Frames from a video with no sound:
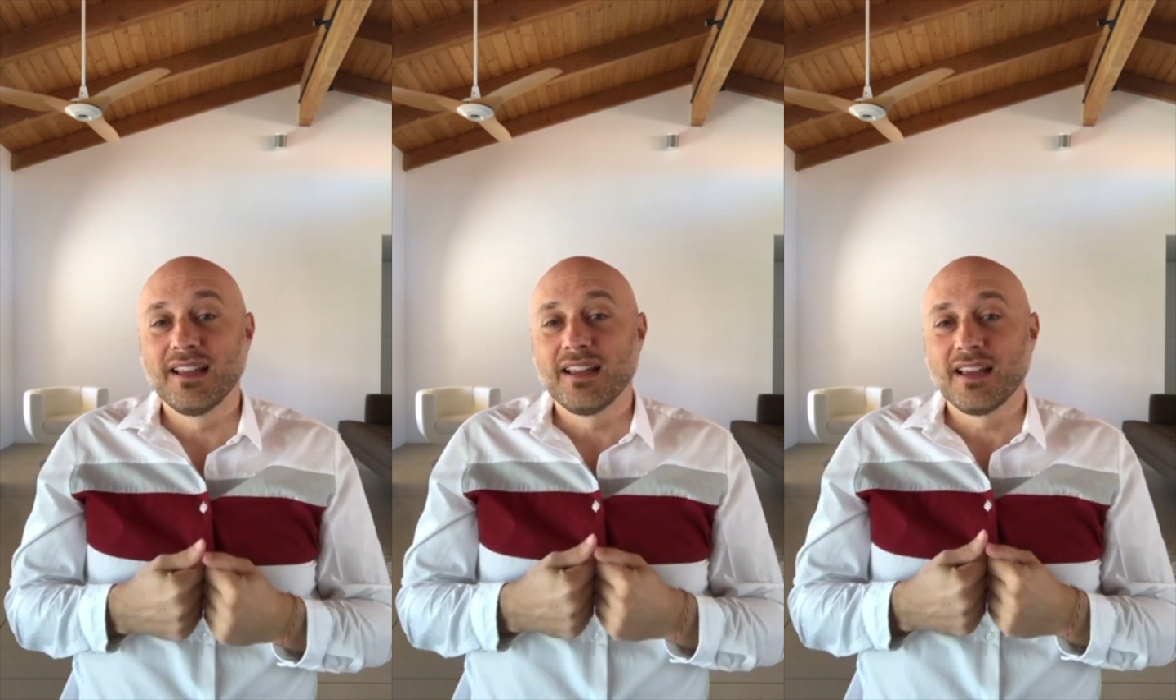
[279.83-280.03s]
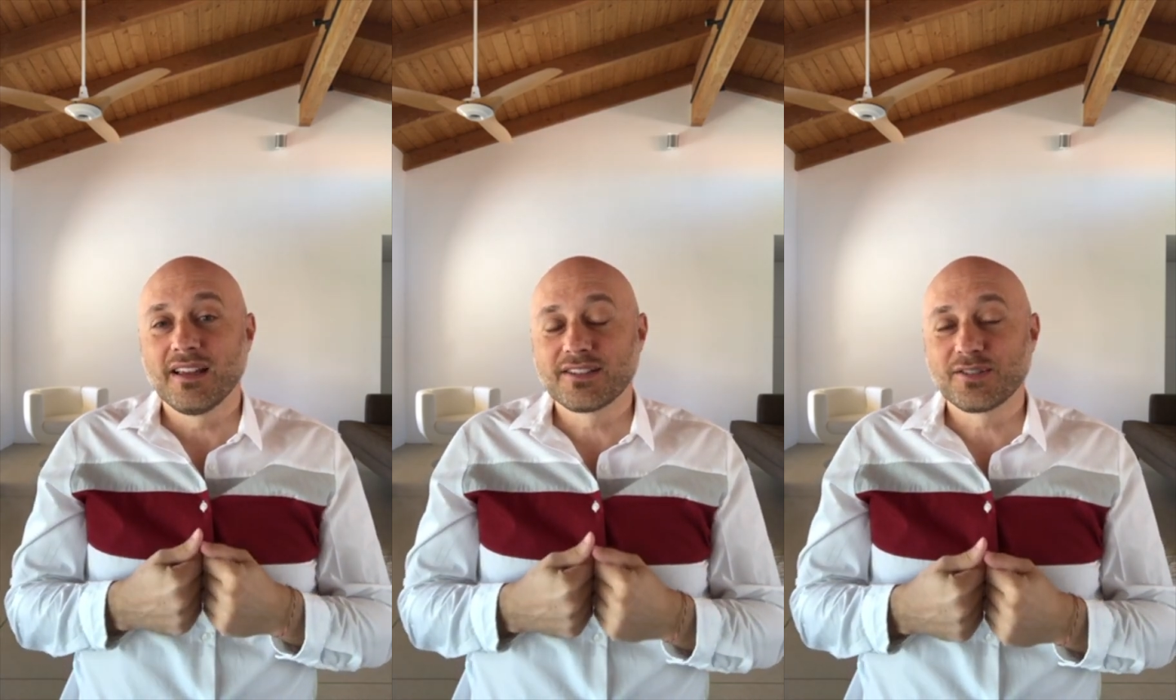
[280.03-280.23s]

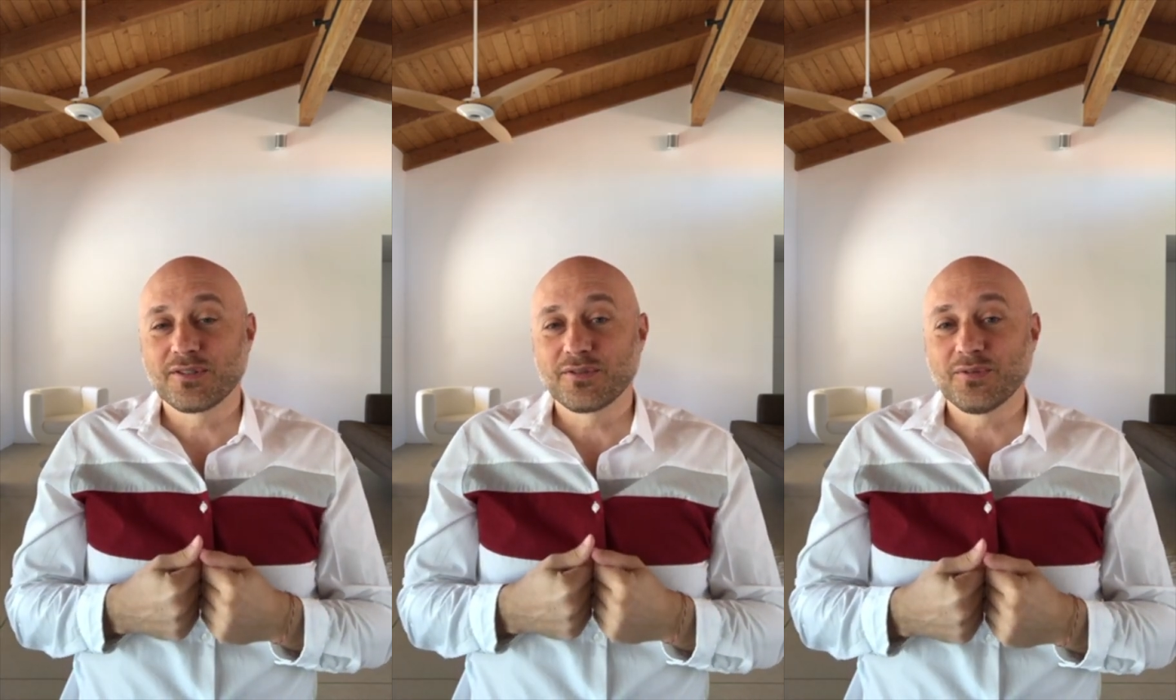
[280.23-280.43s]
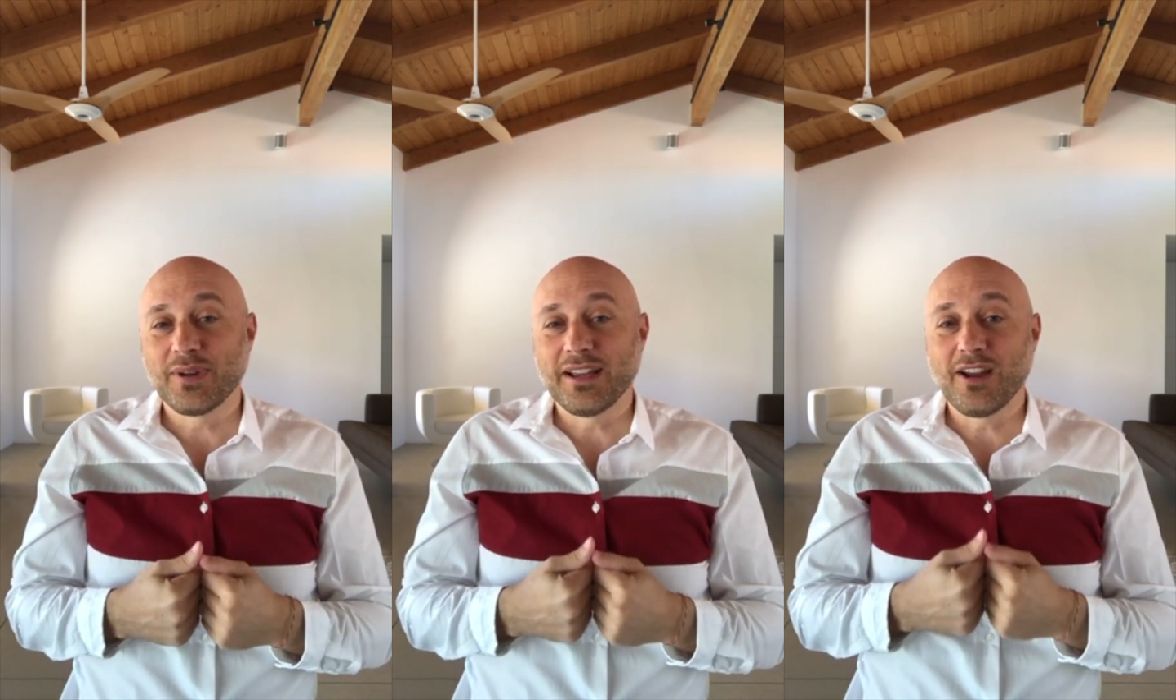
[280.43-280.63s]
a
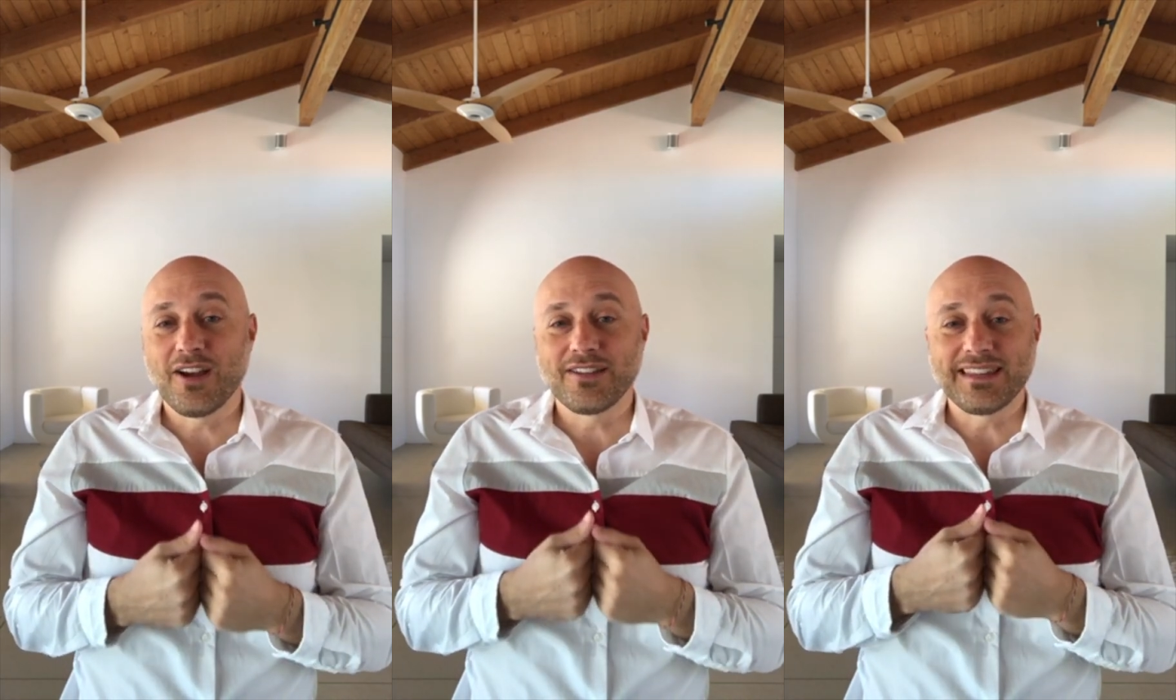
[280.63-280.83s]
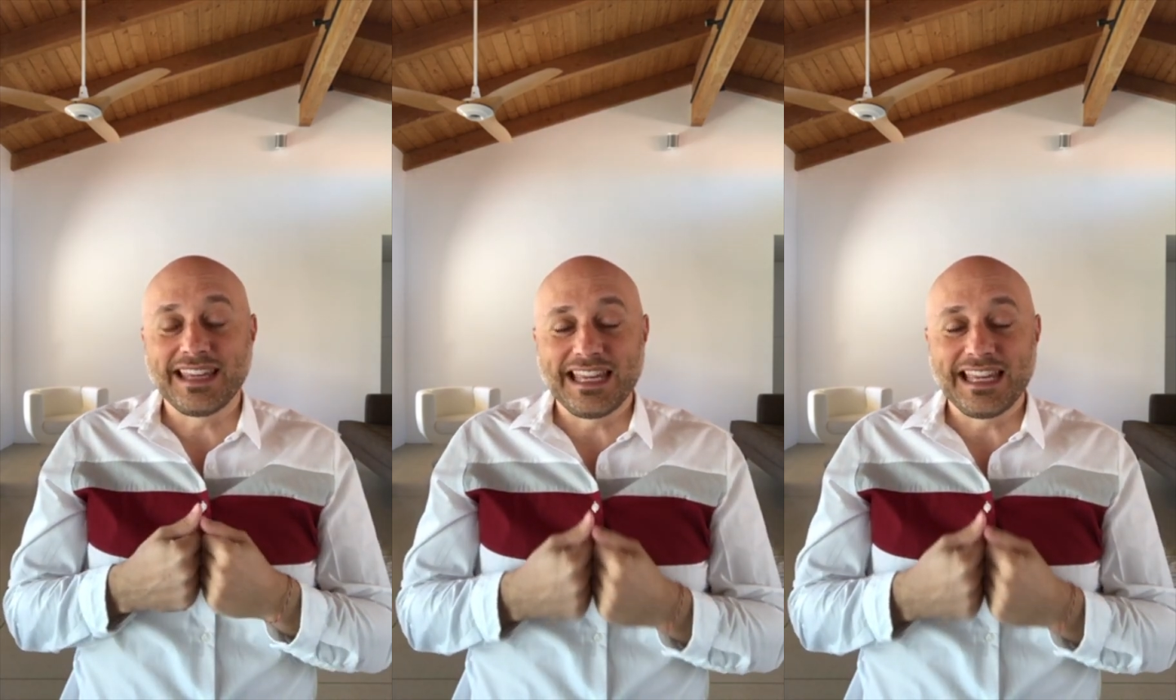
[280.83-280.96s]
certain way on the